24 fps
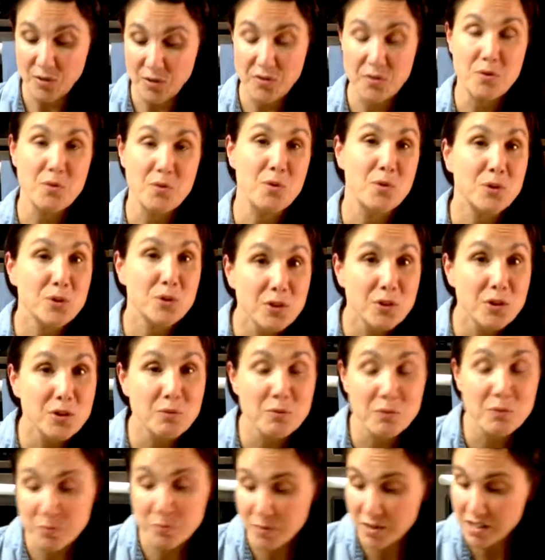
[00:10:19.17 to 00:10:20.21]
And the only thing
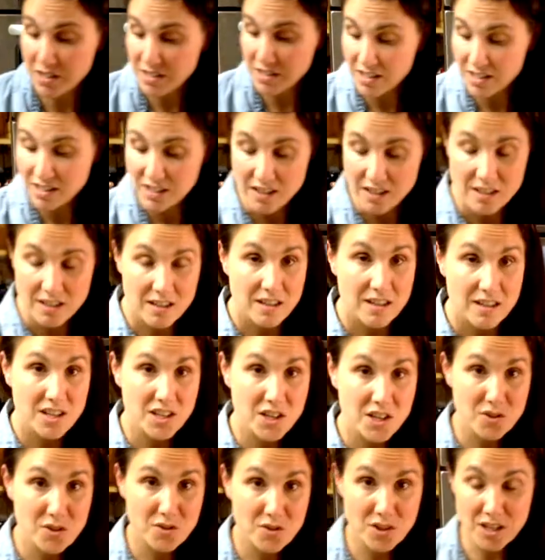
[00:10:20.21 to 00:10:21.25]
we're missing,
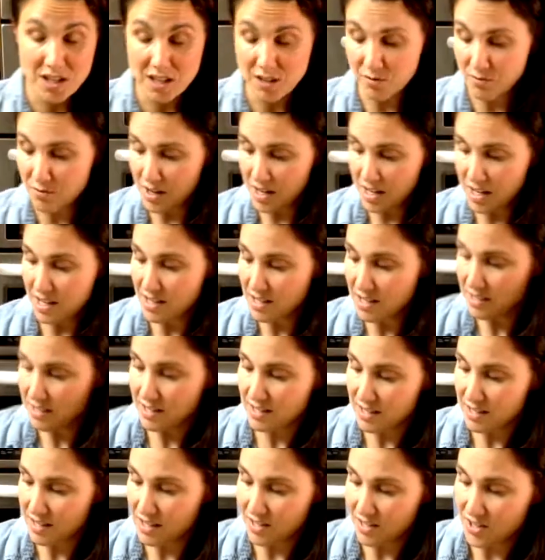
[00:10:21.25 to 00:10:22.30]
ingredient-wise,
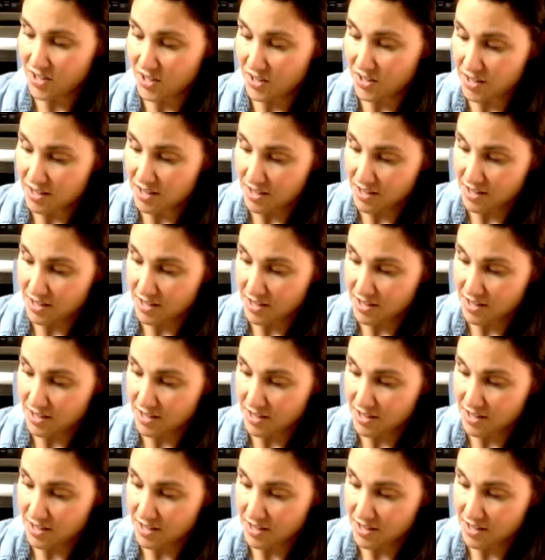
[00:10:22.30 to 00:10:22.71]
that you're gonna